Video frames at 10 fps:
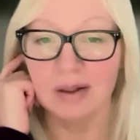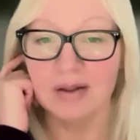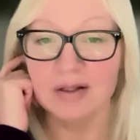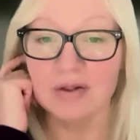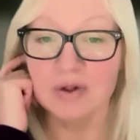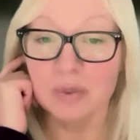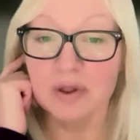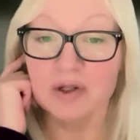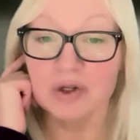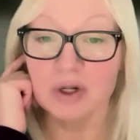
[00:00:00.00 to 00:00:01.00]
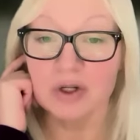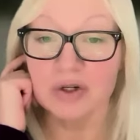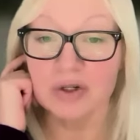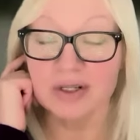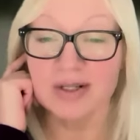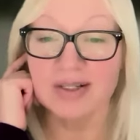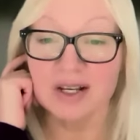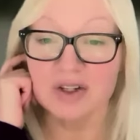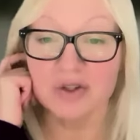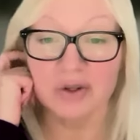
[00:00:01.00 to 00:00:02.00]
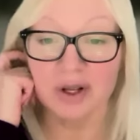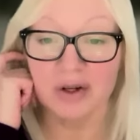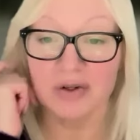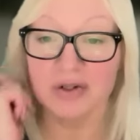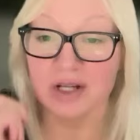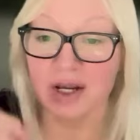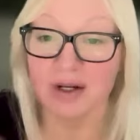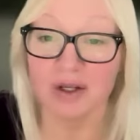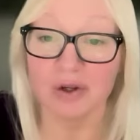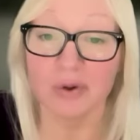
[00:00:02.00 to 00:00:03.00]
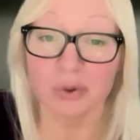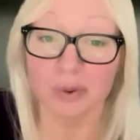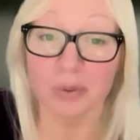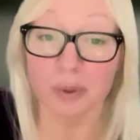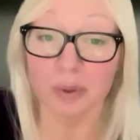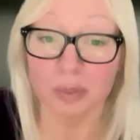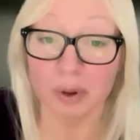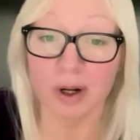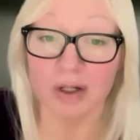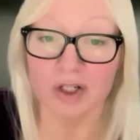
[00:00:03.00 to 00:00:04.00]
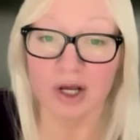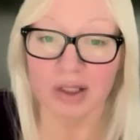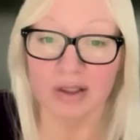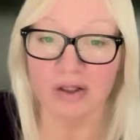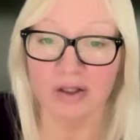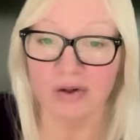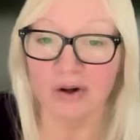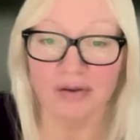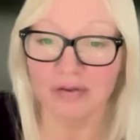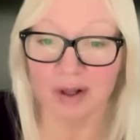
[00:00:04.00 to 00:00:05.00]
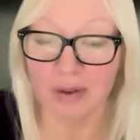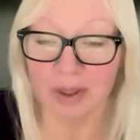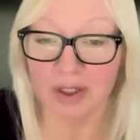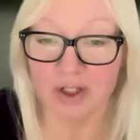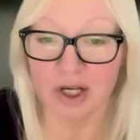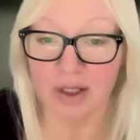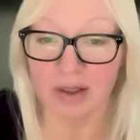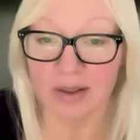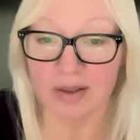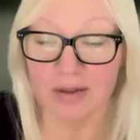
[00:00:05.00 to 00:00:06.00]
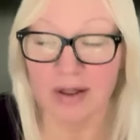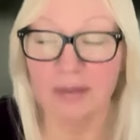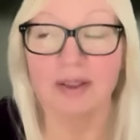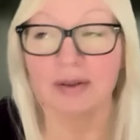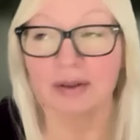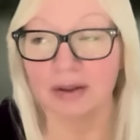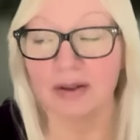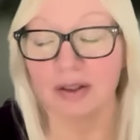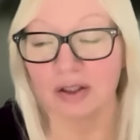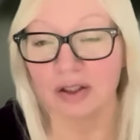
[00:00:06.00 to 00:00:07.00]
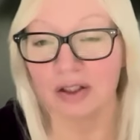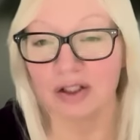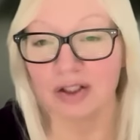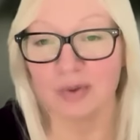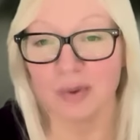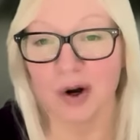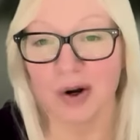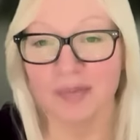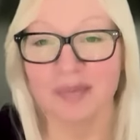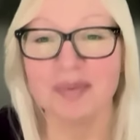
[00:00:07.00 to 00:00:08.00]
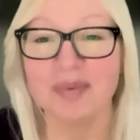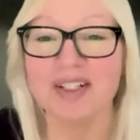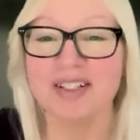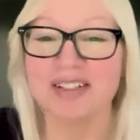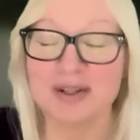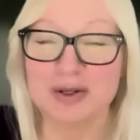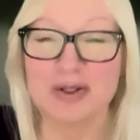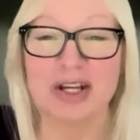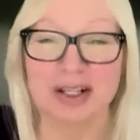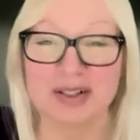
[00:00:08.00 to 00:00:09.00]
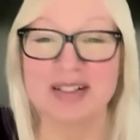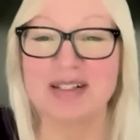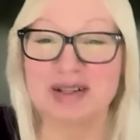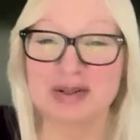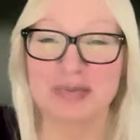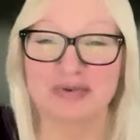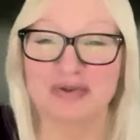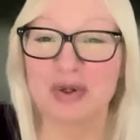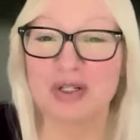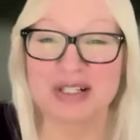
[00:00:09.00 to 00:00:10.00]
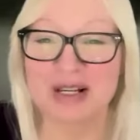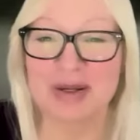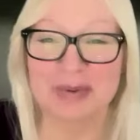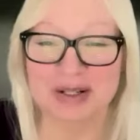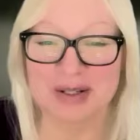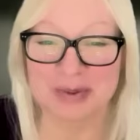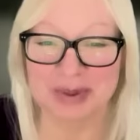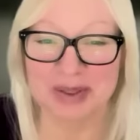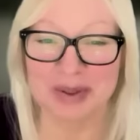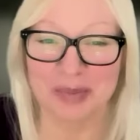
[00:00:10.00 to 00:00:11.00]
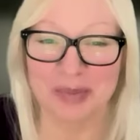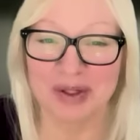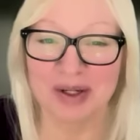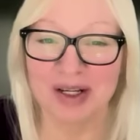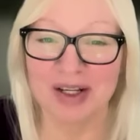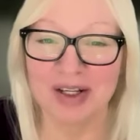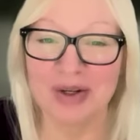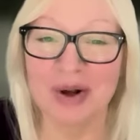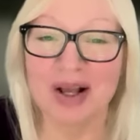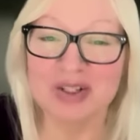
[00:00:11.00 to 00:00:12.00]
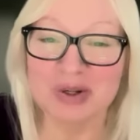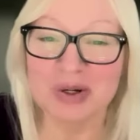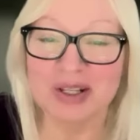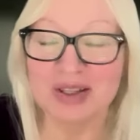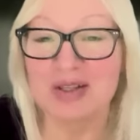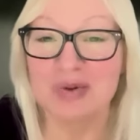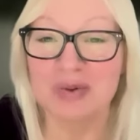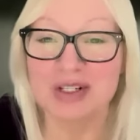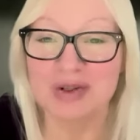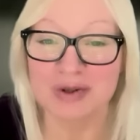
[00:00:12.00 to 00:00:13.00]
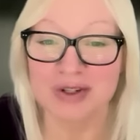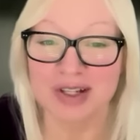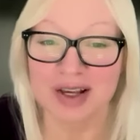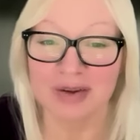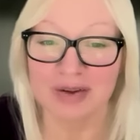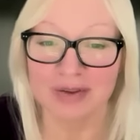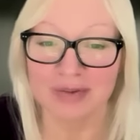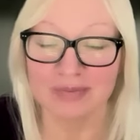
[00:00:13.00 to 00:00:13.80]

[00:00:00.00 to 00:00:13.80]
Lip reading: This looping structure is essential to understanding your group project. You're not following a checklist. I mean, you are, but your checklist is forcing you into a loop. You're entering this research cycle.